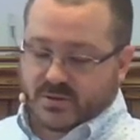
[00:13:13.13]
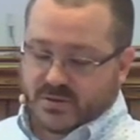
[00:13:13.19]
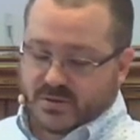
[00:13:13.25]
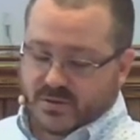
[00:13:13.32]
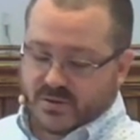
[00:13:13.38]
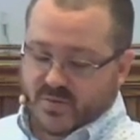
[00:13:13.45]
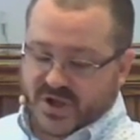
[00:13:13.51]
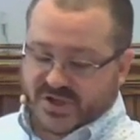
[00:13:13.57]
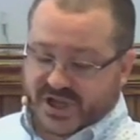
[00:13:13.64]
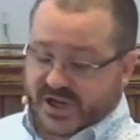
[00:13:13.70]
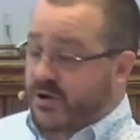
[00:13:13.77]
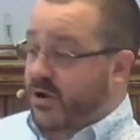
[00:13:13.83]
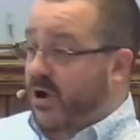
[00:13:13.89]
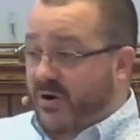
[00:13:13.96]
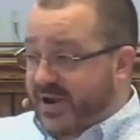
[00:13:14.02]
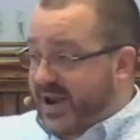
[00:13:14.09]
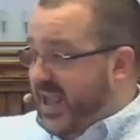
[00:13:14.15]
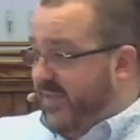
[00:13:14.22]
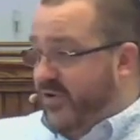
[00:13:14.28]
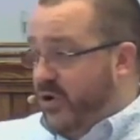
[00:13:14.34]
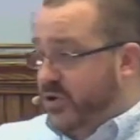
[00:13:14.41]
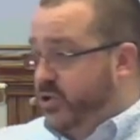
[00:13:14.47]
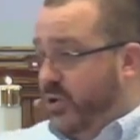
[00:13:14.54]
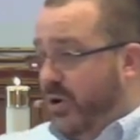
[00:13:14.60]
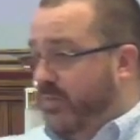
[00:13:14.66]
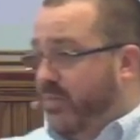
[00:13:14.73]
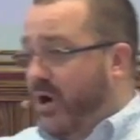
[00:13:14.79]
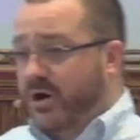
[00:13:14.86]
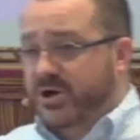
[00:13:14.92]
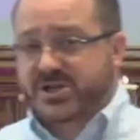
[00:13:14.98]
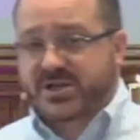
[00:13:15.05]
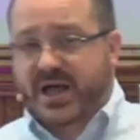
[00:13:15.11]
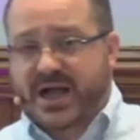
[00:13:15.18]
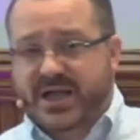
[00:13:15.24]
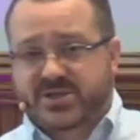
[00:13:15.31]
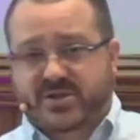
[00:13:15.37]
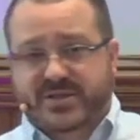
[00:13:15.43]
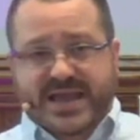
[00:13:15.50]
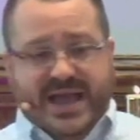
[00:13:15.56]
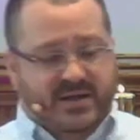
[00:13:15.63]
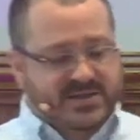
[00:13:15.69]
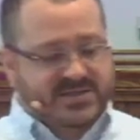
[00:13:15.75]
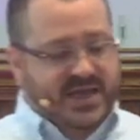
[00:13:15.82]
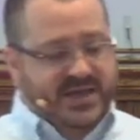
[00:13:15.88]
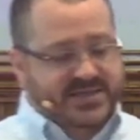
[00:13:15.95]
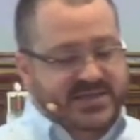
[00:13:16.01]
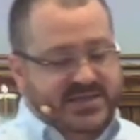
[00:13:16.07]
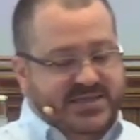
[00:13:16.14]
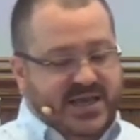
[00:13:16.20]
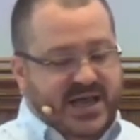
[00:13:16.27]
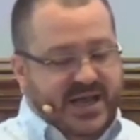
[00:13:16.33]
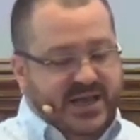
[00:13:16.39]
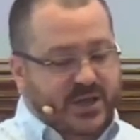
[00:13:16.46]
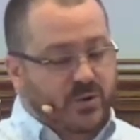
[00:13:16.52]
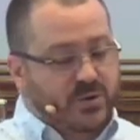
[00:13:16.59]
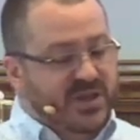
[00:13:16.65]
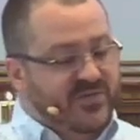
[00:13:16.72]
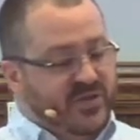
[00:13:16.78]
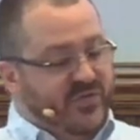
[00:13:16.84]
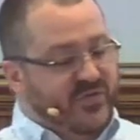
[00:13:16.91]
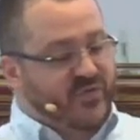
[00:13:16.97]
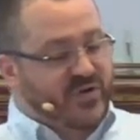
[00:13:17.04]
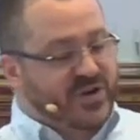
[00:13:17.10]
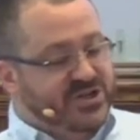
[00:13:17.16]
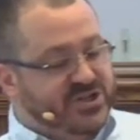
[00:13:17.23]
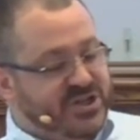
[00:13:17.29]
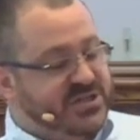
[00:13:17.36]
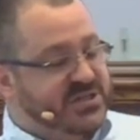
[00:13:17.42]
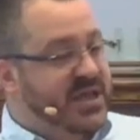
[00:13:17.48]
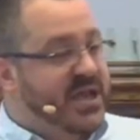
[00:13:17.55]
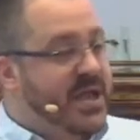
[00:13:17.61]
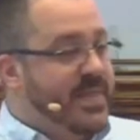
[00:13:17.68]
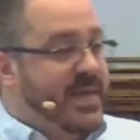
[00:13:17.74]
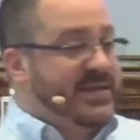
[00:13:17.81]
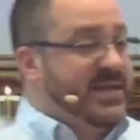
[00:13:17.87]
Much like in our day, folks who are marginalized on the outside of society, who live on the fringes, they tend to